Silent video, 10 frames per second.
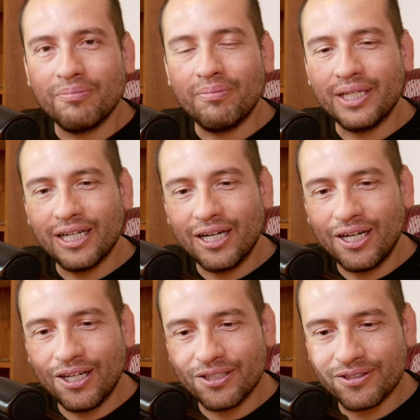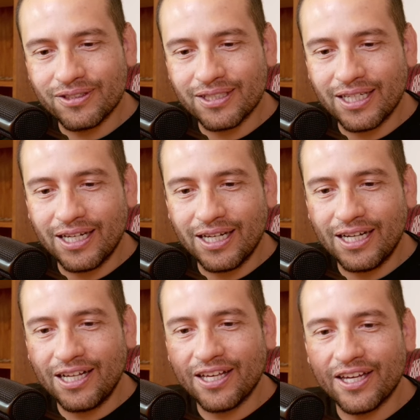because
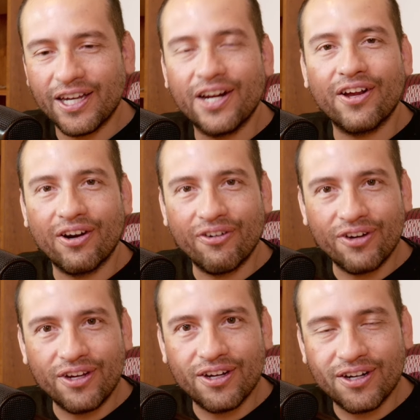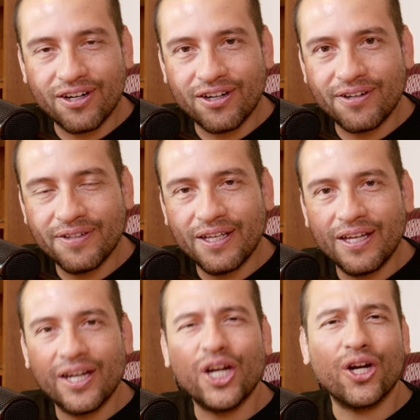her career,
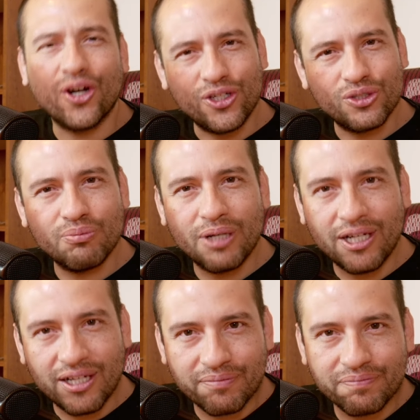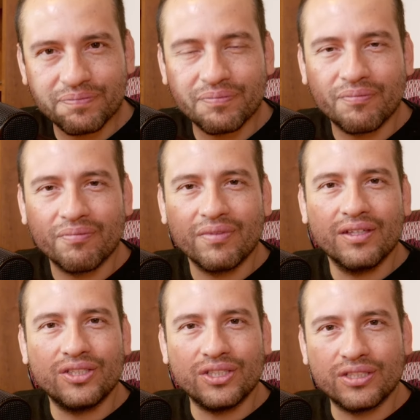her charisma,
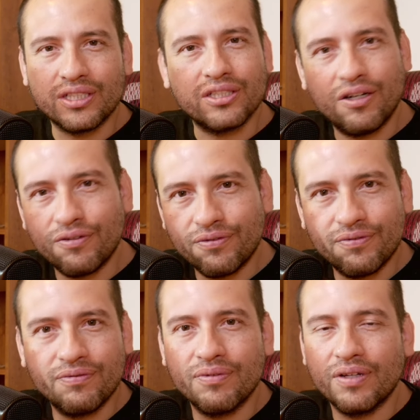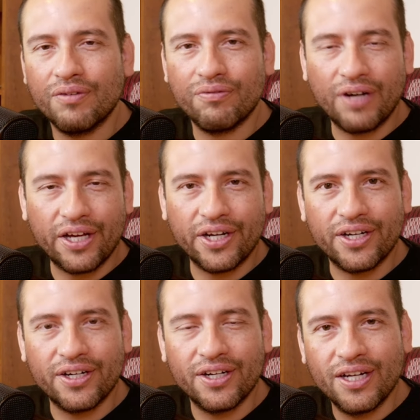she's a tough
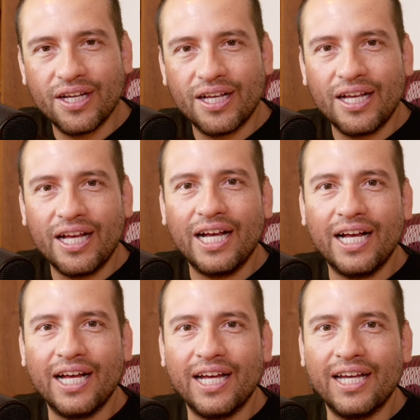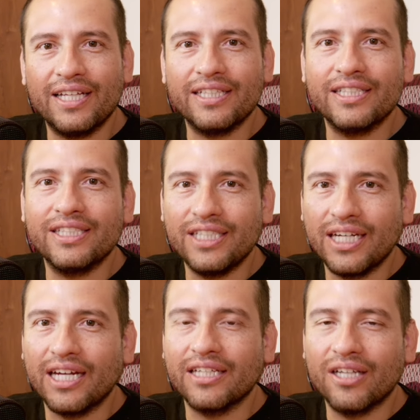fighter, and she
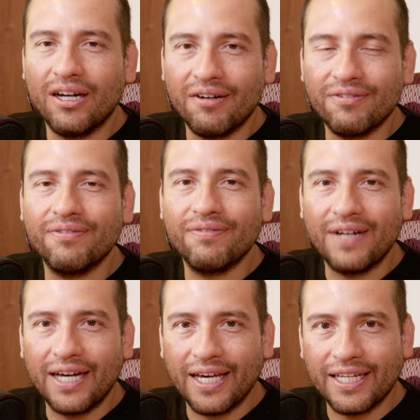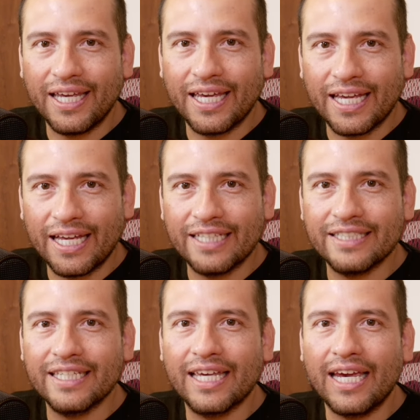had a tough fight
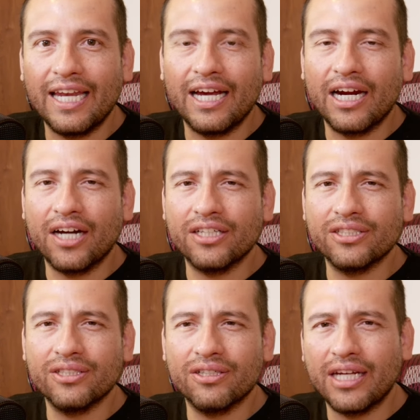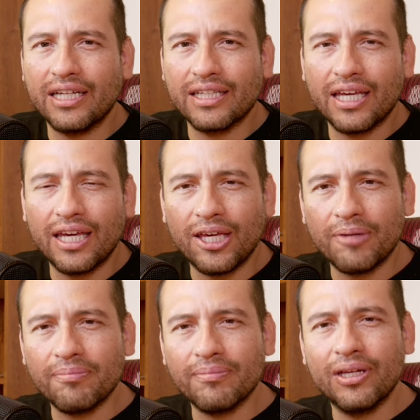against Kayla Harrison that
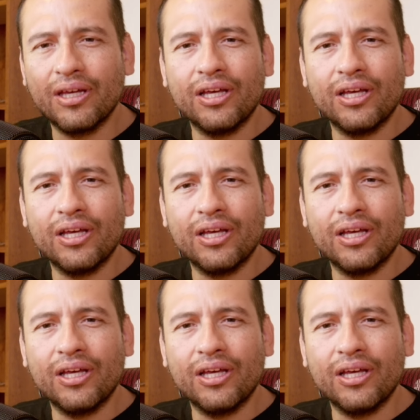came